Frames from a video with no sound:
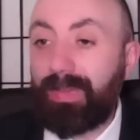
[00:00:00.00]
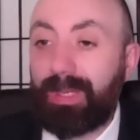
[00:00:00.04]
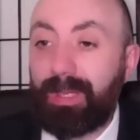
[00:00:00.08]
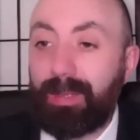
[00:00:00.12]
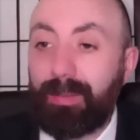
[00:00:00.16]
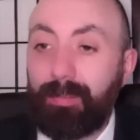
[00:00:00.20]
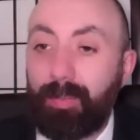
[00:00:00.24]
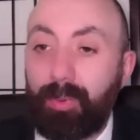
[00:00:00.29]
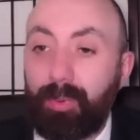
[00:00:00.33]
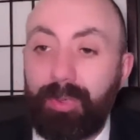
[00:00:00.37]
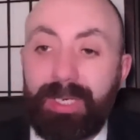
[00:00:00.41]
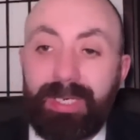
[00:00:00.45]

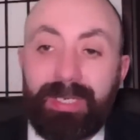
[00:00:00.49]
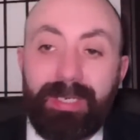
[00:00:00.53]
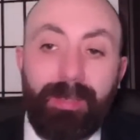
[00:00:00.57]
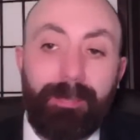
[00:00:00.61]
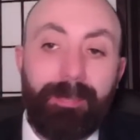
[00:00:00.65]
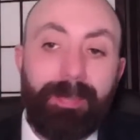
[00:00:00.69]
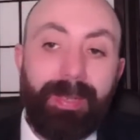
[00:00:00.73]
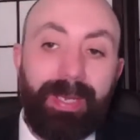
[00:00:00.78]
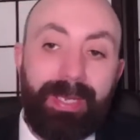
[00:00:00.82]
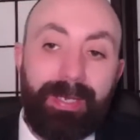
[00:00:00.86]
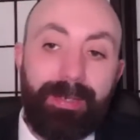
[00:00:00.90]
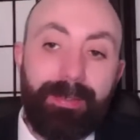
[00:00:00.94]
Marine Le
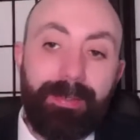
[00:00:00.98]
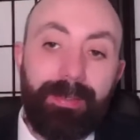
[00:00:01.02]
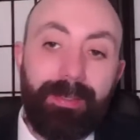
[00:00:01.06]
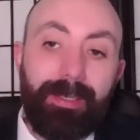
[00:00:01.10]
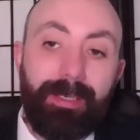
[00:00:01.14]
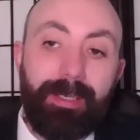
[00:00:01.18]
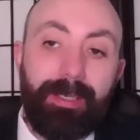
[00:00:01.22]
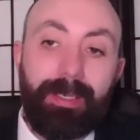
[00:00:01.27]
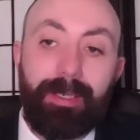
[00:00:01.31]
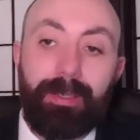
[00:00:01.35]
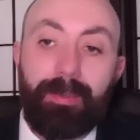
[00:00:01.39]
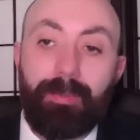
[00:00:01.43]
Pen,
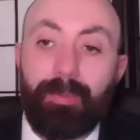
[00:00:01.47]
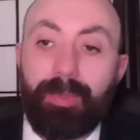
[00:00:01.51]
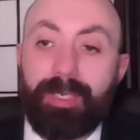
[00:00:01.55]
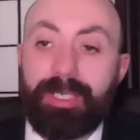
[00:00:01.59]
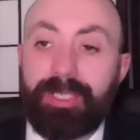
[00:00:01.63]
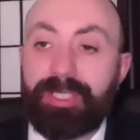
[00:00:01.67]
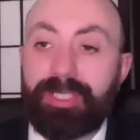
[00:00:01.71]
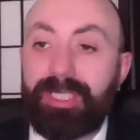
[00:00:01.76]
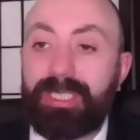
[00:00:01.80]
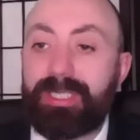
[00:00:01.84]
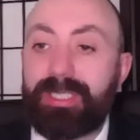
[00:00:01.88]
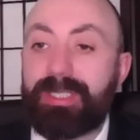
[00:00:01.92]

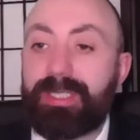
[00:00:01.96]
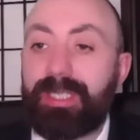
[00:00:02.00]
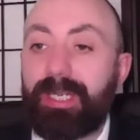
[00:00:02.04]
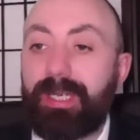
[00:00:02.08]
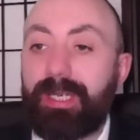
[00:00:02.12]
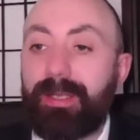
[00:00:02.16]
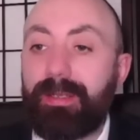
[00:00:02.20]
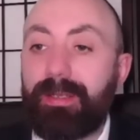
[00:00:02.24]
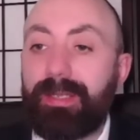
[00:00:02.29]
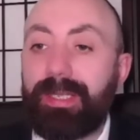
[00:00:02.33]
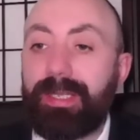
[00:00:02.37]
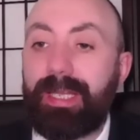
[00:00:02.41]
which is
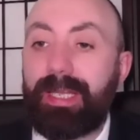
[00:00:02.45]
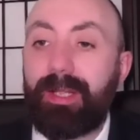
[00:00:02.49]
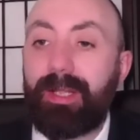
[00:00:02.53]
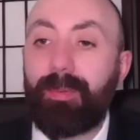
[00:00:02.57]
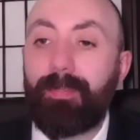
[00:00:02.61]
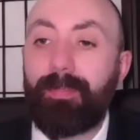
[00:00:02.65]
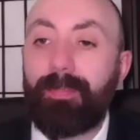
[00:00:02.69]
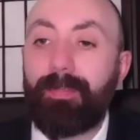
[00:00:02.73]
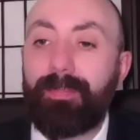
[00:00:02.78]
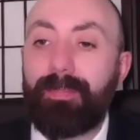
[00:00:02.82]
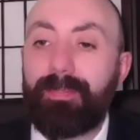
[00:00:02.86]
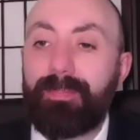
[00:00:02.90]
that
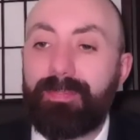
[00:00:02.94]
they'll